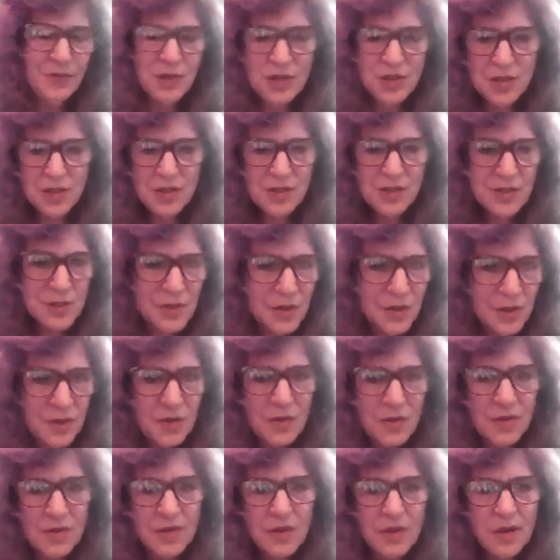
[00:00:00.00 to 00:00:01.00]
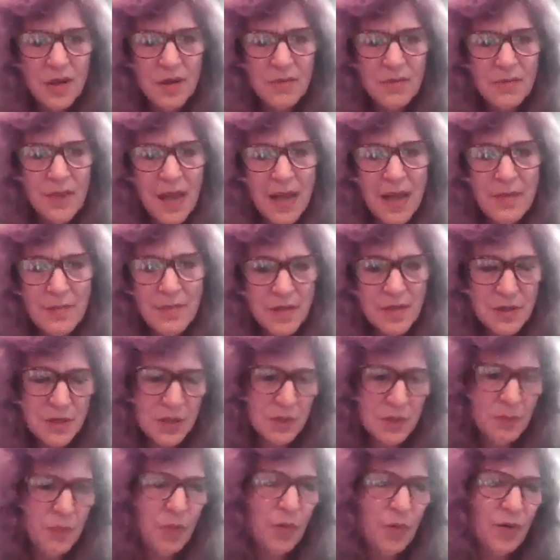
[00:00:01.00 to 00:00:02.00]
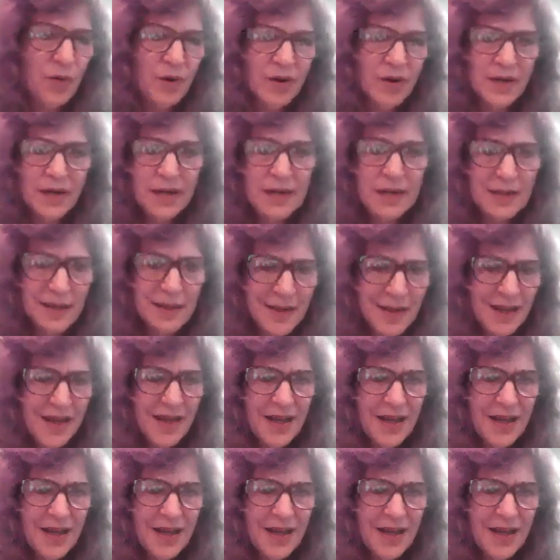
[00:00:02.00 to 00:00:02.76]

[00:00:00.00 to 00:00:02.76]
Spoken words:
What's your payment support, and